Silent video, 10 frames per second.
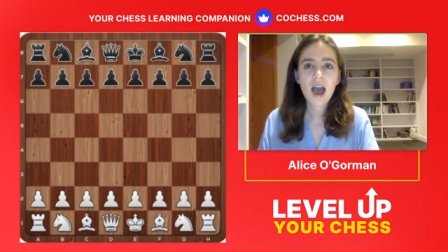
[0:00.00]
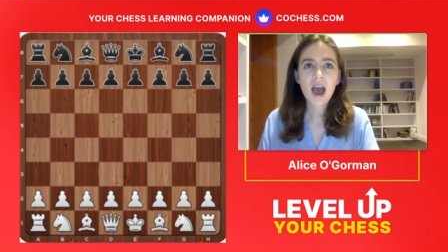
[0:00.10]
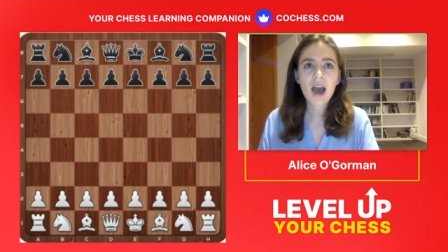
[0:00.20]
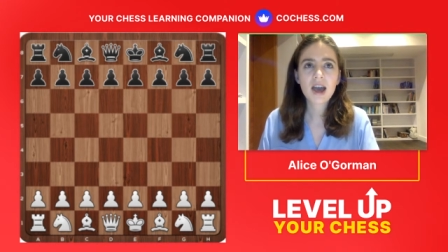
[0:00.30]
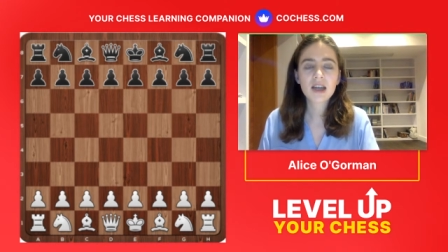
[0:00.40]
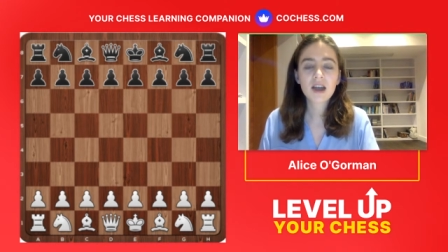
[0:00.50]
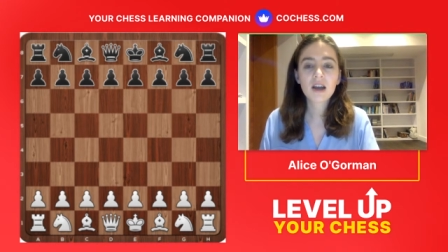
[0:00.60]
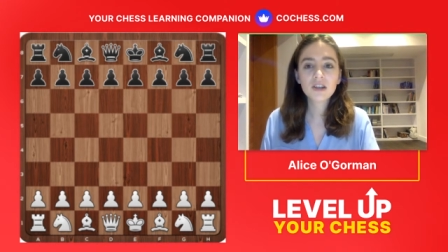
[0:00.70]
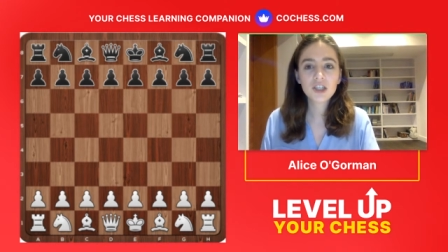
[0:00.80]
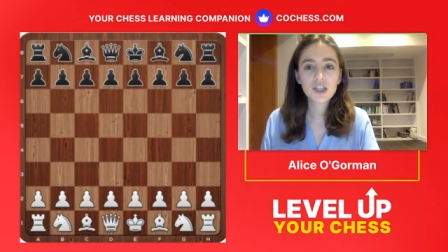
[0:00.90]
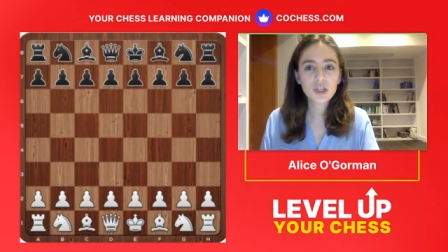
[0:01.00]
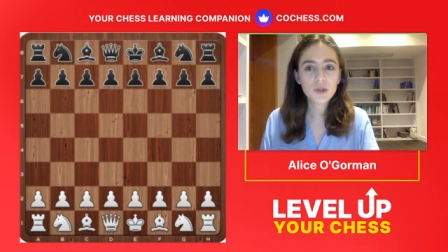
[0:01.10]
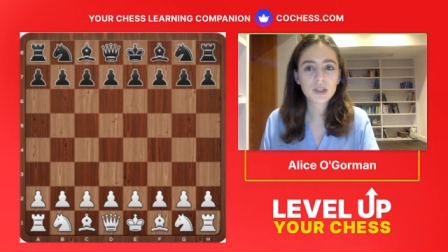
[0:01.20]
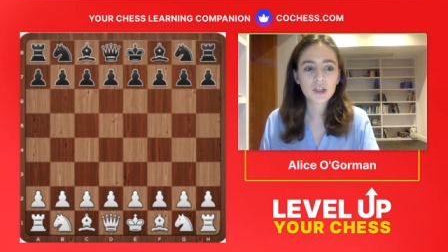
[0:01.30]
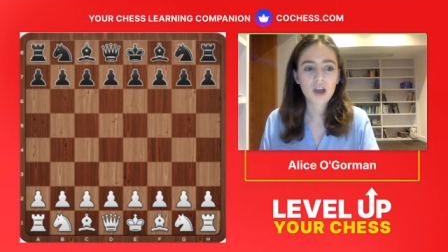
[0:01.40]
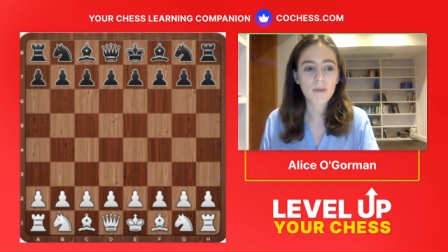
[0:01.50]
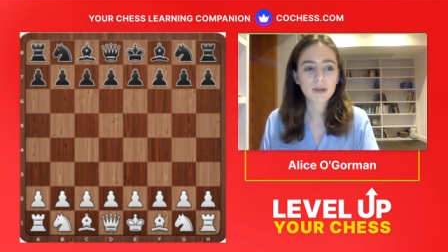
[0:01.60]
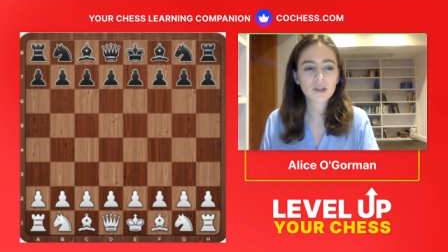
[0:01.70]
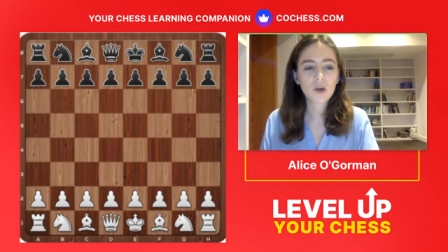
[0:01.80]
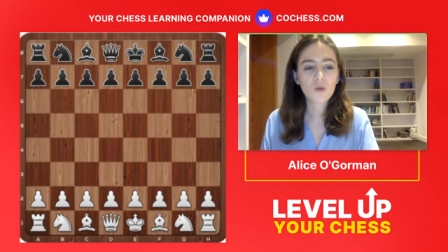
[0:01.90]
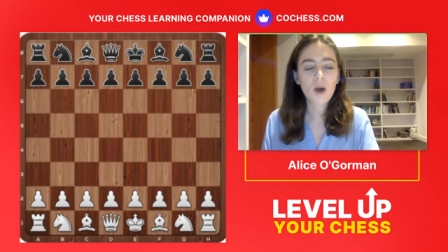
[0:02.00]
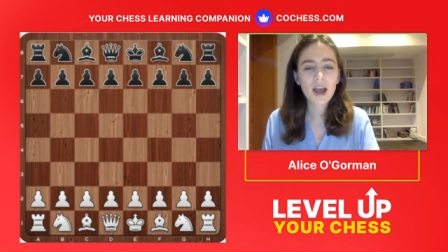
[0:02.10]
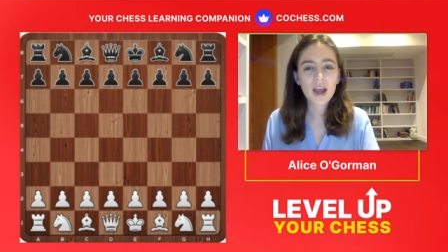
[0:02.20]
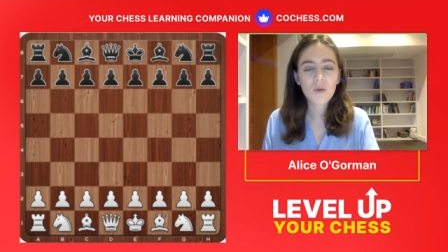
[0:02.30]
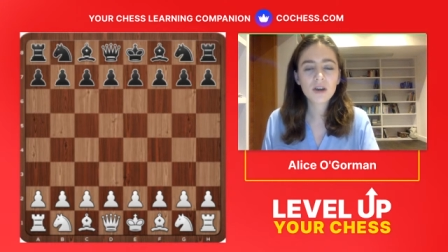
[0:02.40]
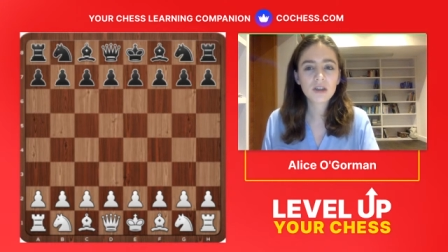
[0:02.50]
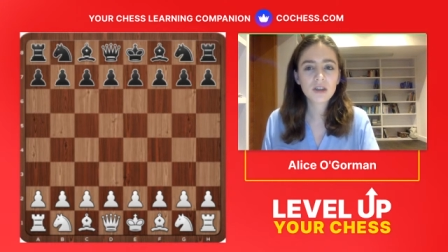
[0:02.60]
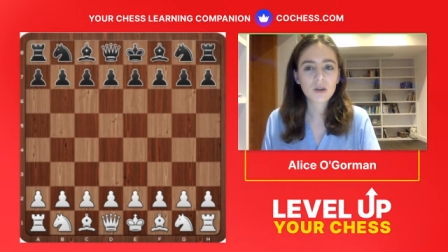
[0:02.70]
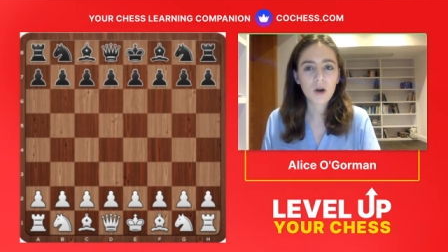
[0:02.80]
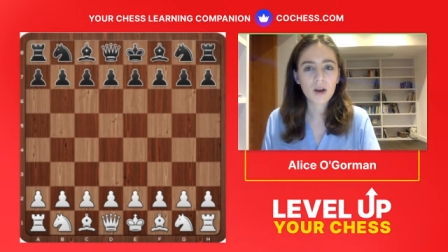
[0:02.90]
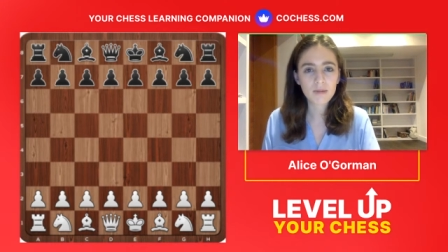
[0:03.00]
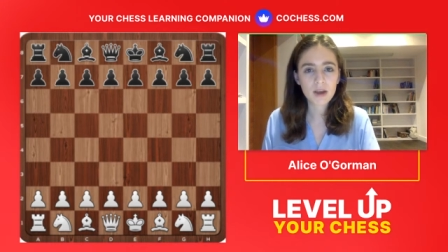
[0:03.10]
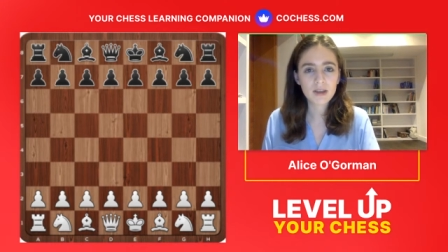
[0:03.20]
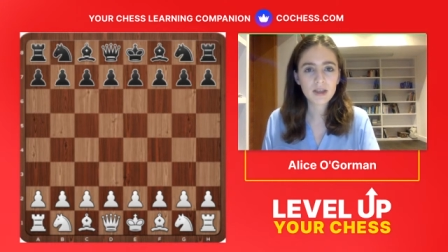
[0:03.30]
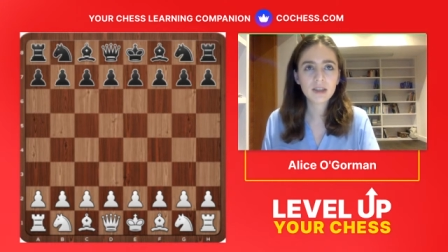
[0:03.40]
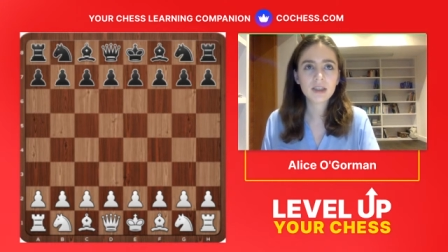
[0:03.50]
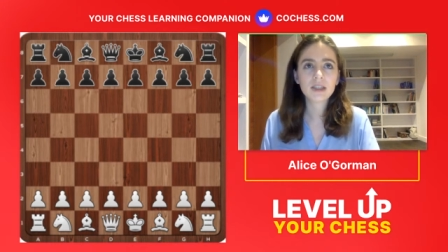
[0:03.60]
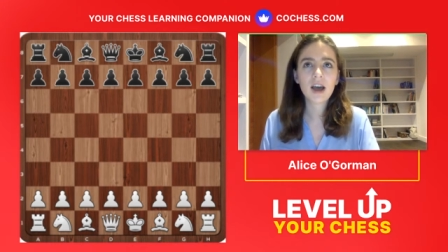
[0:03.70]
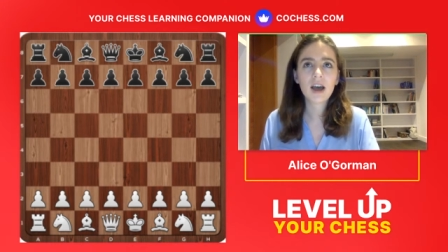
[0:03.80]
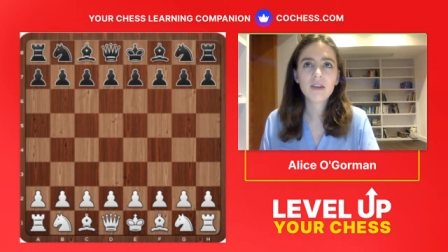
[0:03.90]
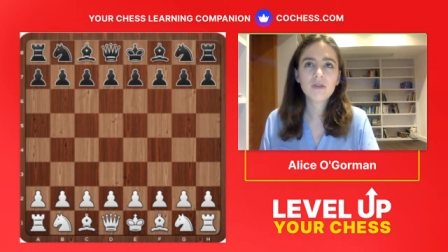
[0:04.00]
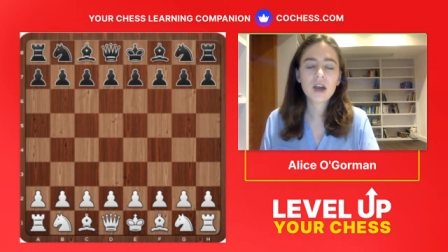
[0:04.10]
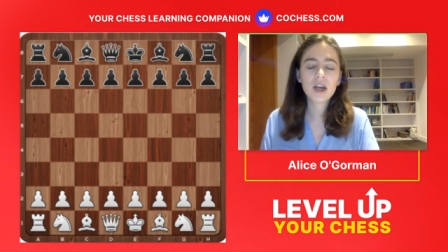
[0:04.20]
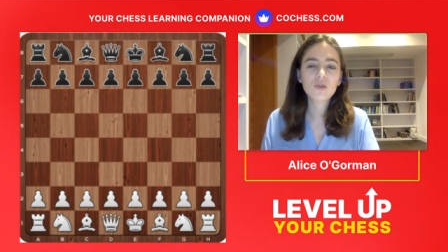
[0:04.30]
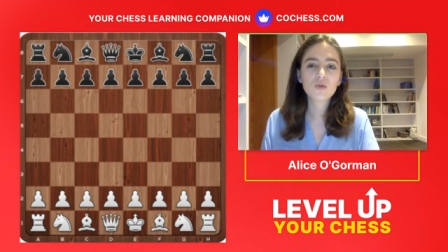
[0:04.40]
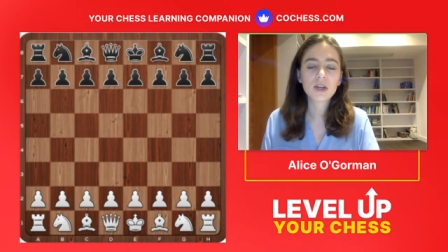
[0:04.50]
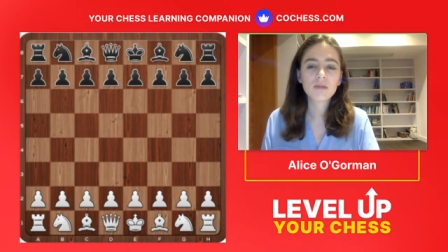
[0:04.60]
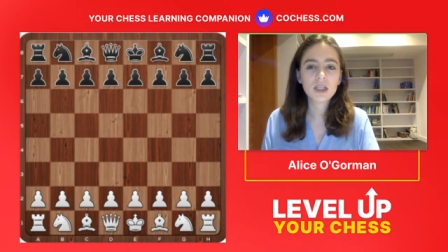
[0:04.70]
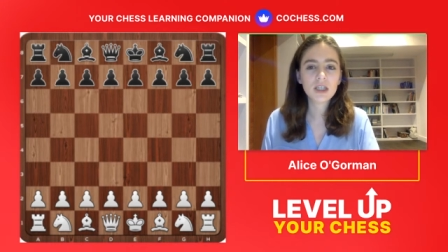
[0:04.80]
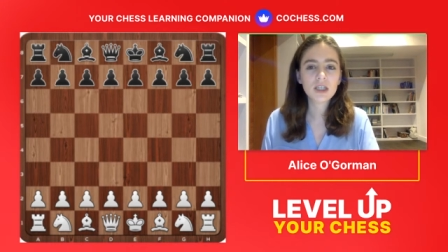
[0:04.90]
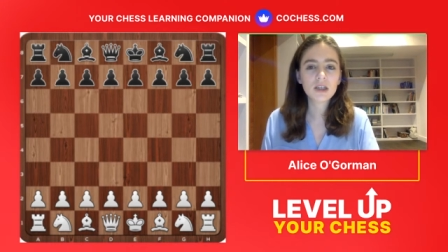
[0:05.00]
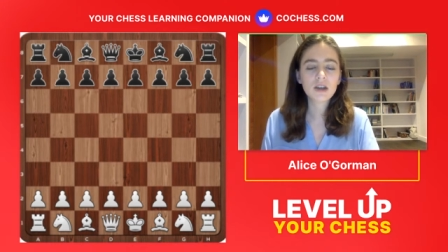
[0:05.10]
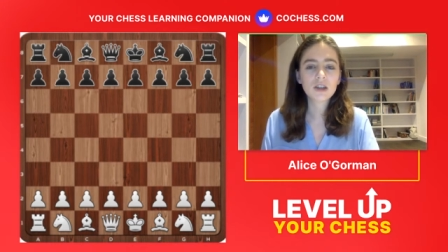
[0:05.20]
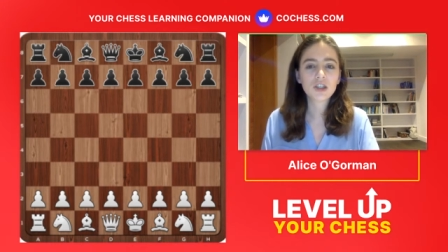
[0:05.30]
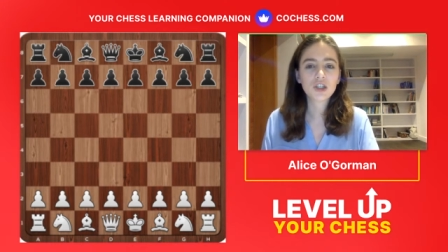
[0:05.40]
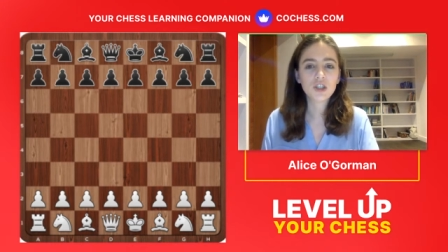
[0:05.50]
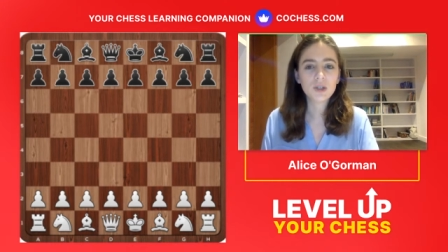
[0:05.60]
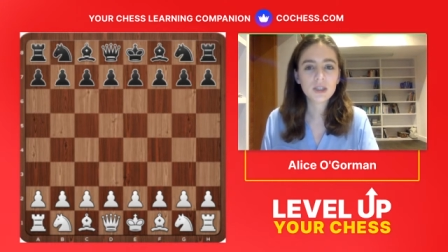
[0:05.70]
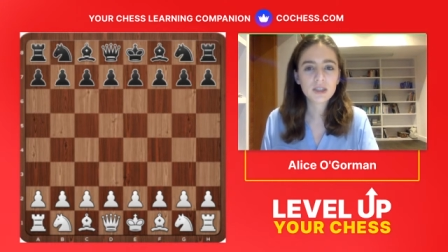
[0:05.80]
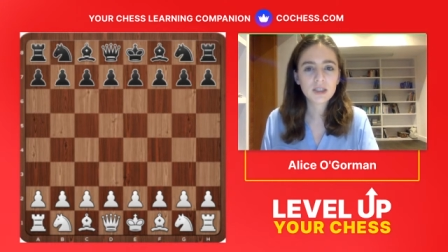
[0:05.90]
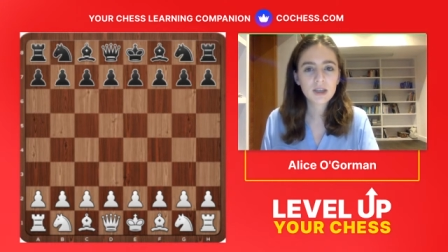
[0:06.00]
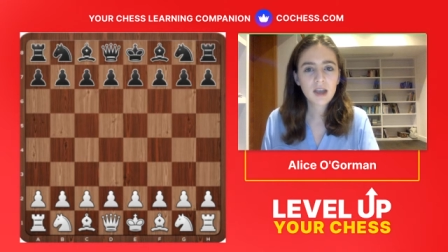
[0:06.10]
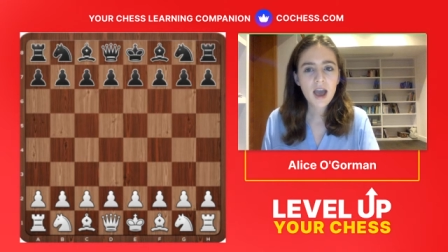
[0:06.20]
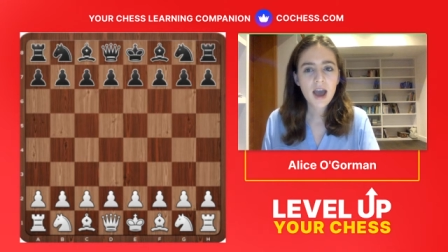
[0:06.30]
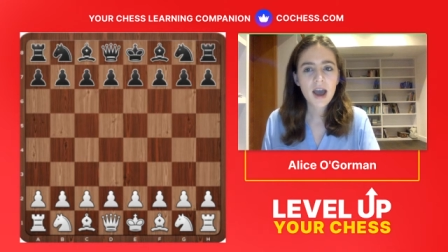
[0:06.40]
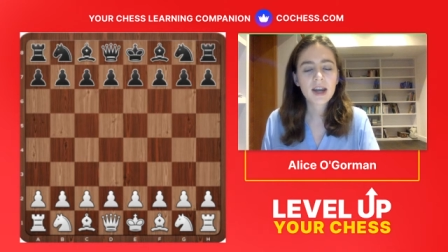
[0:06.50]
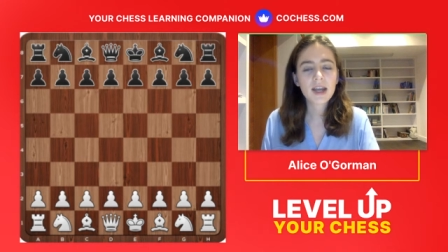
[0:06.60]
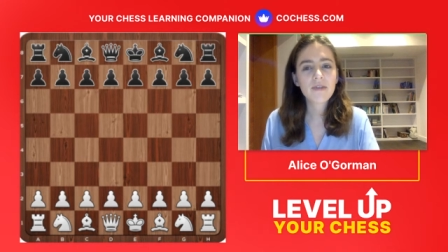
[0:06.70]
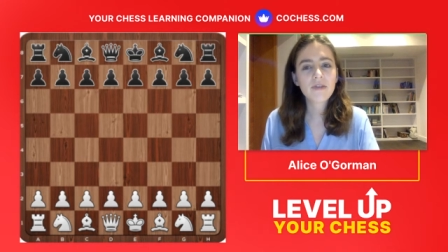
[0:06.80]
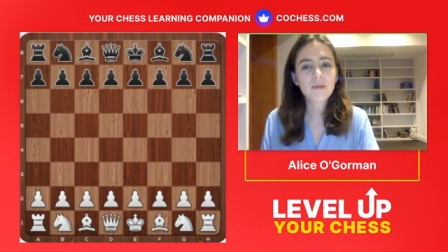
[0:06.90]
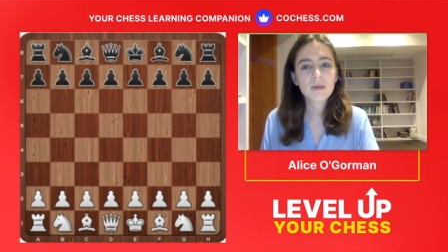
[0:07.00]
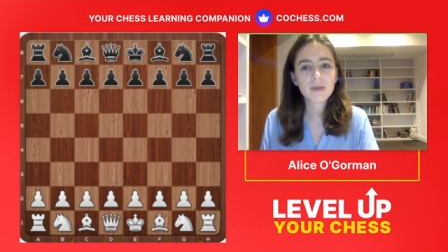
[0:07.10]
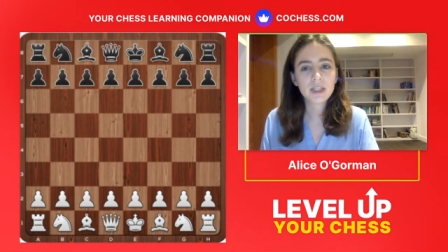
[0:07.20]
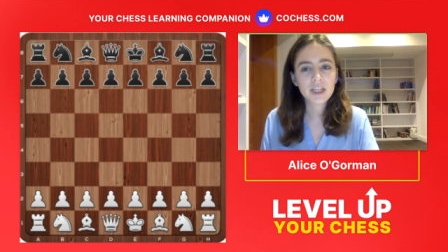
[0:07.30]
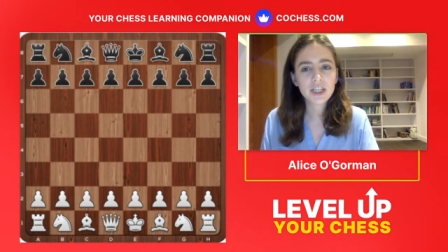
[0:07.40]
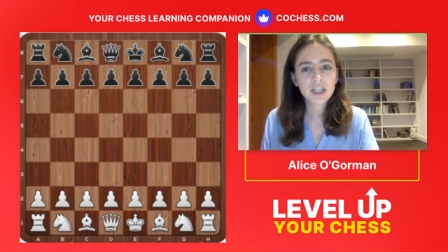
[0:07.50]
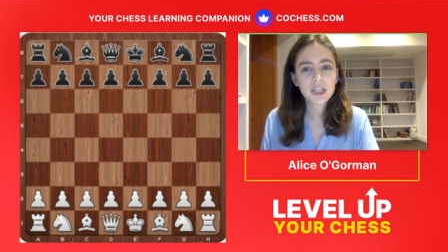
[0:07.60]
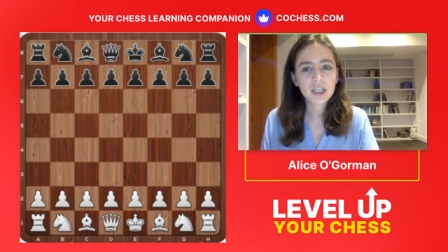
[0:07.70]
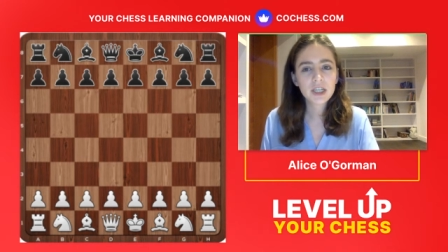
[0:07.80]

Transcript: And I got to choose the topic. So why I wanted to talk about this is I find when I'm teaching a lot of students and I give them a position,